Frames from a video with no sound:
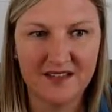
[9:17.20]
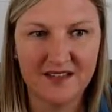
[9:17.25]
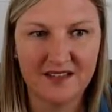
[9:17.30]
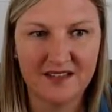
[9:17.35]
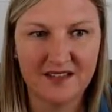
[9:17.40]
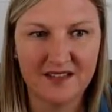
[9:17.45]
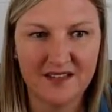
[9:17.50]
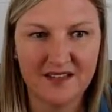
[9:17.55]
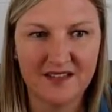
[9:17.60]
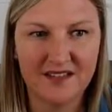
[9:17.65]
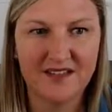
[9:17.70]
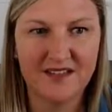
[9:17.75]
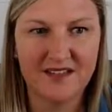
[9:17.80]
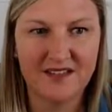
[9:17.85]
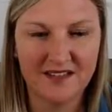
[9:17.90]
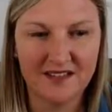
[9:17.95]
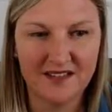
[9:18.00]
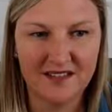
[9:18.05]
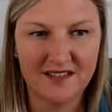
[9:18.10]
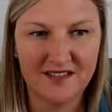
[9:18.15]

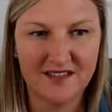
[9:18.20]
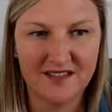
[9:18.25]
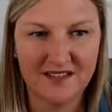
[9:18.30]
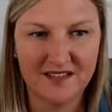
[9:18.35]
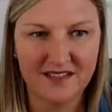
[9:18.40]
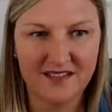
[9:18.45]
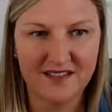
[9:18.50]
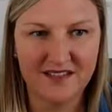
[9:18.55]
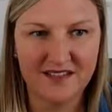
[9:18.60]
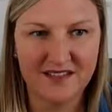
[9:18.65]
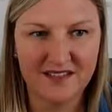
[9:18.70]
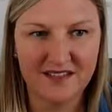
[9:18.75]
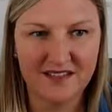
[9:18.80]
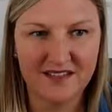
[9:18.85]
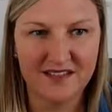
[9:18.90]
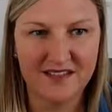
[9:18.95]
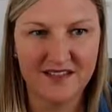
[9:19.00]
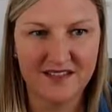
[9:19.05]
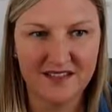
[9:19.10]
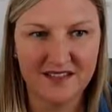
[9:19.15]

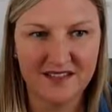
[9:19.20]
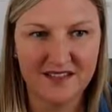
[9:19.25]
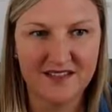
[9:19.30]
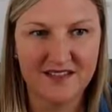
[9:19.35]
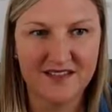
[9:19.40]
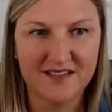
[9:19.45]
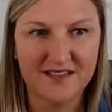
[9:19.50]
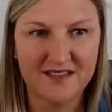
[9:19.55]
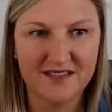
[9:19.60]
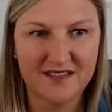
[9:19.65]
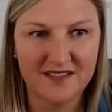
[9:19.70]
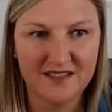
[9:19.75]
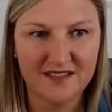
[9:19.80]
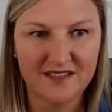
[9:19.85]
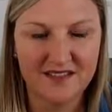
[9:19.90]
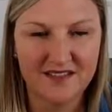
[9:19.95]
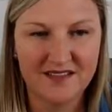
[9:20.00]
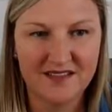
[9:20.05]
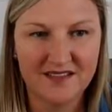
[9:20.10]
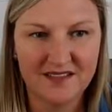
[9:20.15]

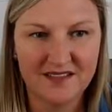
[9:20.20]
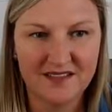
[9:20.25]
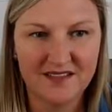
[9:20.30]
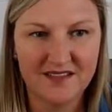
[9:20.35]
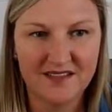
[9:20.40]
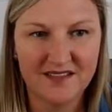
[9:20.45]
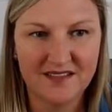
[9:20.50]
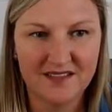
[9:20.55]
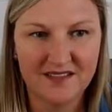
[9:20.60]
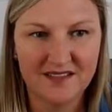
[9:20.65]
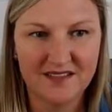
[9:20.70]
The person shown says nothing.